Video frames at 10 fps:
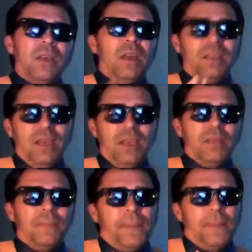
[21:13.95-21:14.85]
And
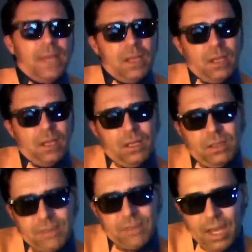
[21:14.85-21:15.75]
then,
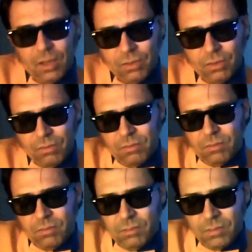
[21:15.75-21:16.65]

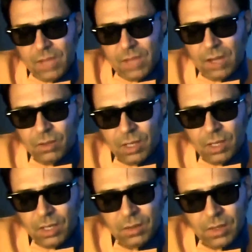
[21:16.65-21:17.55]
secondly,